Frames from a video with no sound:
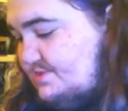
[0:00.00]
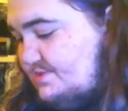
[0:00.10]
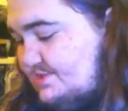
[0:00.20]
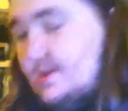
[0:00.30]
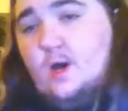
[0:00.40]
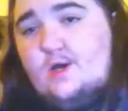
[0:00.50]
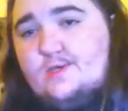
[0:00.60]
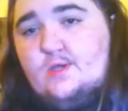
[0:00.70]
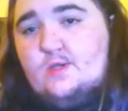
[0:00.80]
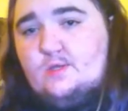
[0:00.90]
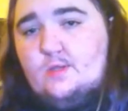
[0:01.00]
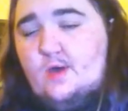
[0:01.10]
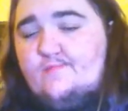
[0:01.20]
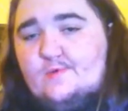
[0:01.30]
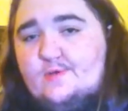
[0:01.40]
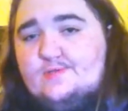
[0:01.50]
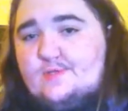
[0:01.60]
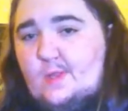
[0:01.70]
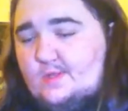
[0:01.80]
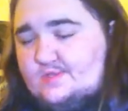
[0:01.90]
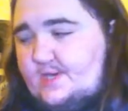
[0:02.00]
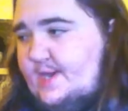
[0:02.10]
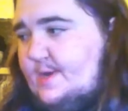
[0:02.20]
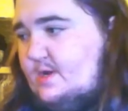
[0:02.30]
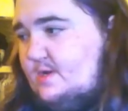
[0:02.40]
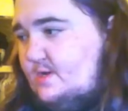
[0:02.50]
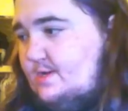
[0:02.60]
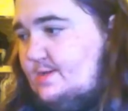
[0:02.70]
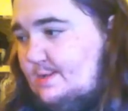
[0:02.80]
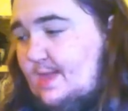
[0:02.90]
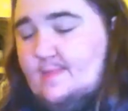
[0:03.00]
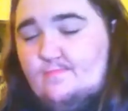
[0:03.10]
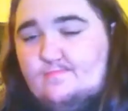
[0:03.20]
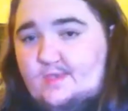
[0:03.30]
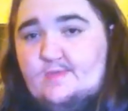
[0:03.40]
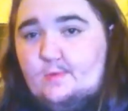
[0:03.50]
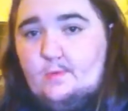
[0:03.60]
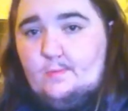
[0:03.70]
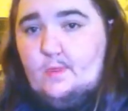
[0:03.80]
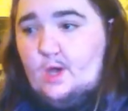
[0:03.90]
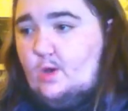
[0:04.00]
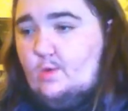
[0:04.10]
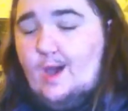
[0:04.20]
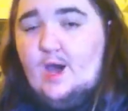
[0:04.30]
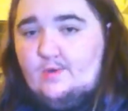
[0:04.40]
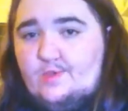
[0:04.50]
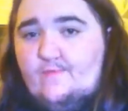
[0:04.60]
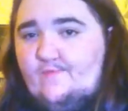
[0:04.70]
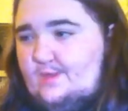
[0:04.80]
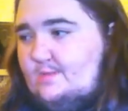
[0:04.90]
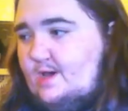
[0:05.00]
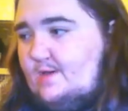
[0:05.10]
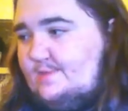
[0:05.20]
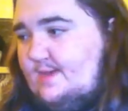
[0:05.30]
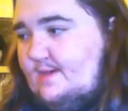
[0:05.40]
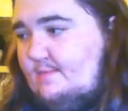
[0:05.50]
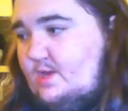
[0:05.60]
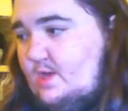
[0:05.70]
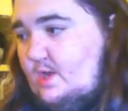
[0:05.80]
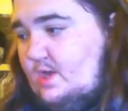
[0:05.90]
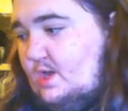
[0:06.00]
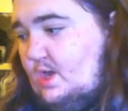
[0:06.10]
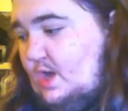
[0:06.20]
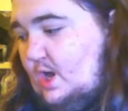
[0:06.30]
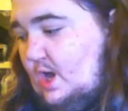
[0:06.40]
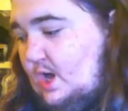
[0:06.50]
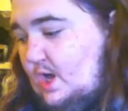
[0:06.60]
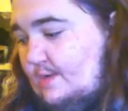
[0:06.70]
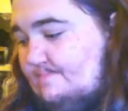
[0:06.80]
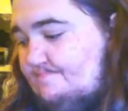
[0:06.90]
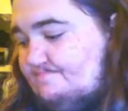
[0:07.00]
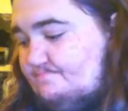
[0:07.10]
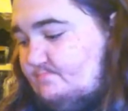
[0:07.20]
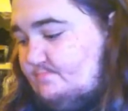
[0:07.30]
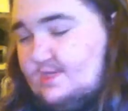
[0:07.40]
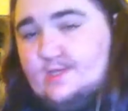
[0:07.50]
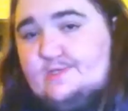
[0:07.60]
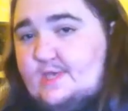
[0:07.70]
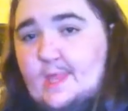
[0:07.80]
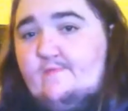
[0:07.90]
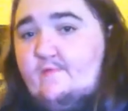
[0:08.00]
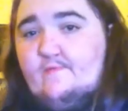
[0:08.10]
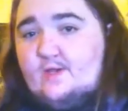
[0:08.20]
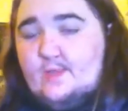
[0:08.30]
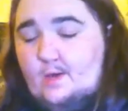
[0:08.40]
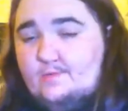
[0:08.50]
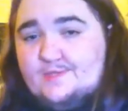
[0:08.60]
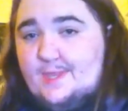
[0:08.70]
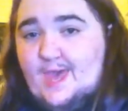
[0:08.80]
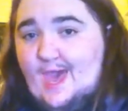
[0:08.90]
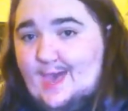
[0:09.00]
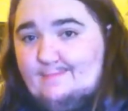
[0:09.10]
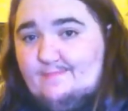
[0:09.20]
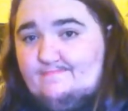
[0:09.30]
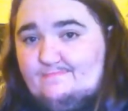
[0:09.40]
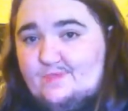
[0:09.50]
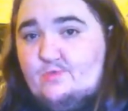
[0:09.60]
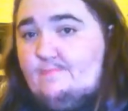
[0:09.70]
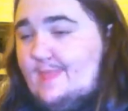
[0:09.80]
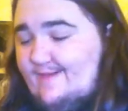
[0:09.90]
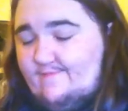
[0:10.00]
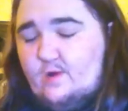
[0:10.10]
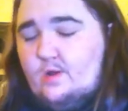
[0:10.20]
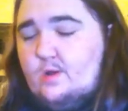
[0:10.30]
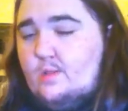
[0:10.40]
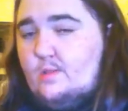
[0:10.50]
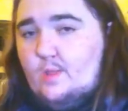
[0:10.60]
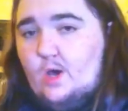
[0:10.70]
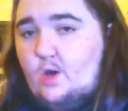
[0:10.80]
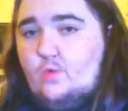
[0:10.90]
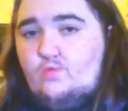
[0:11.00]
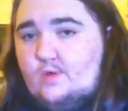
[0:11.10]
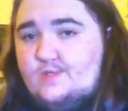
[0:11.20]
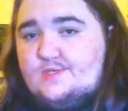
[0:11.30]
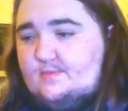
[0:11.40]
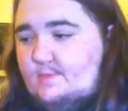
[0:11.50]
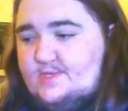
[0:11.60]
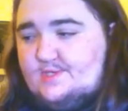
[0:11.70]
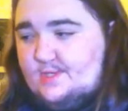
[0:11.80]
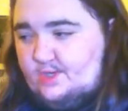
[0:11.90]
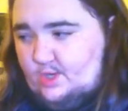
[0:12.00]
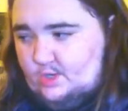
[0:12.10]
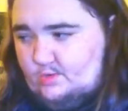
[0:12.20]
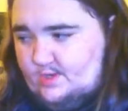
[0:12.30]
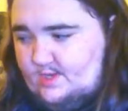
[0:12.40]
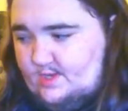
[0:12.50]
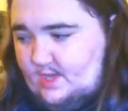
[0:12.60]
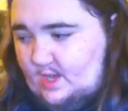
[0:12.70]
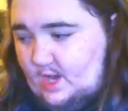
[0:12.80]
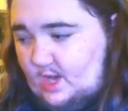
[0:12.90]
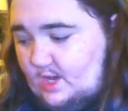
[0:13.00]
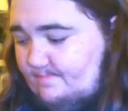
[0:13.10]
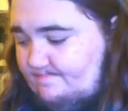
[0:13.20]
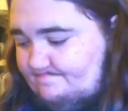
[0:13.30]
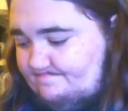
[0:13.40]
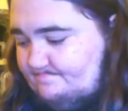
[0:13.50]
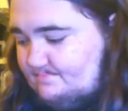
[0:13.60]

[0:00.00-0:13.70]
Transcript: so hug your loved ones a little tighter. Let people know how you feel about them. Um, because you never fucking know what's gonna happen. You never know when somebody's gonna go. Um,